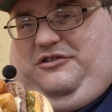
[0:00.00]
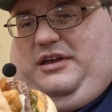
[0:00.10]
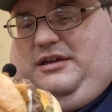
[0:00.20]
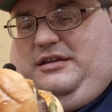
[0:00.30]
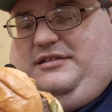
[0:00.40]
should
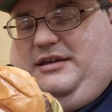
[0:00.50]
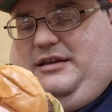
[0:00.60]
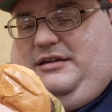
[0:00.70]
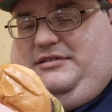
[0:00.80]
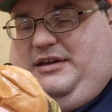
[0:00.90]
get a 10
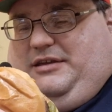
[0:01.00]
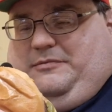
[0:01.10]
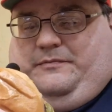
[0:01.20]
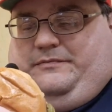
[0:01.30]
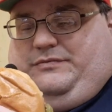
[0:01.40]
out of
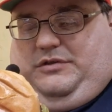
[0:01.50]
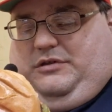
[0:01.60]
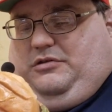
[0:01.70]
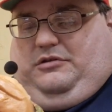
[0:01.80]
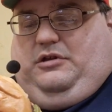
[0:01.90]
10.
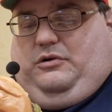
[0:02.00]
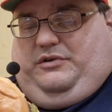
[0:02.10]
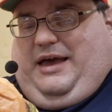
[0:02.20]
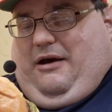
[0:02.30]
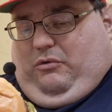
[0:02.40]
There's no
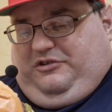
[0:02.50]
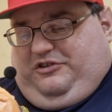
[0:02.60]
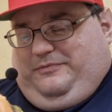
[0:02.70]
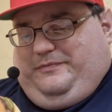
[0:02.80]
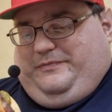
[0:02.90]

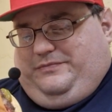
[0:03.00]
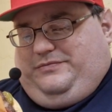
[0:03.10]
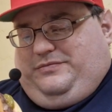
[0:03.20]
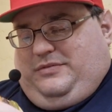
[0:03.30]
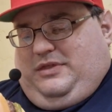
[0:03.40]
doubt.
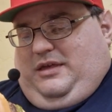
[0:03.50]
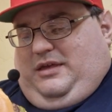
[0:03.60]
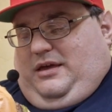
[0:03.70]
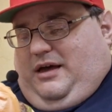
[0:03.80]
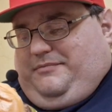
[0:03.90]

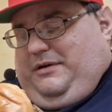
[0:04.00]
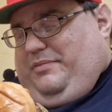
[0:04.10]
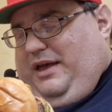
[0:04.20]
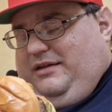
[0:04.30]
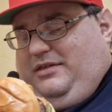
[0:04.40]
I'm going to
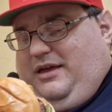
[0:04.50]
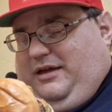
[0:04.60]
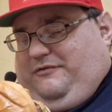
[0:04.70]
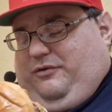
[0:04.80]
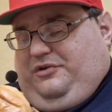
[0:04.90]
pay
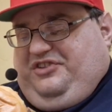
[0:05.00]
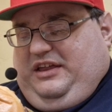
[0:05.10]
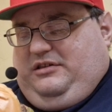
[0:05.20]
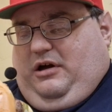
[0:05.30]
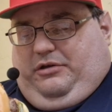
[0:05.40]
like
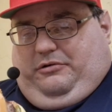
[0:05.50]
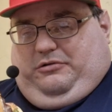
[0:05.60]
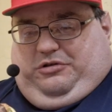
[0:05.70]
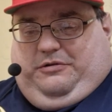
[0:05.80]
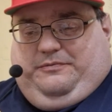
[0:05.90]

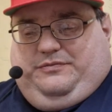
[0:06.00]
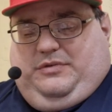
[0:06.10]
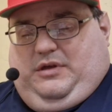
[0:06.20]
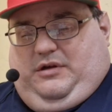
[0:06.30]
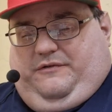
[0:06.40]
$14
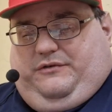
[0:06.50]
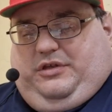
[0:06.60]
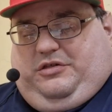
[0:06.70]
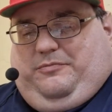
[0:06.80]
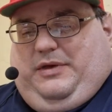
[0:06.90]
for
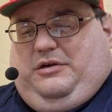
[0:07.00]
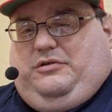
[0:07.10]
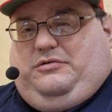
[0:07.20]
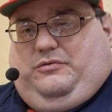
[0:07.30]
this meal,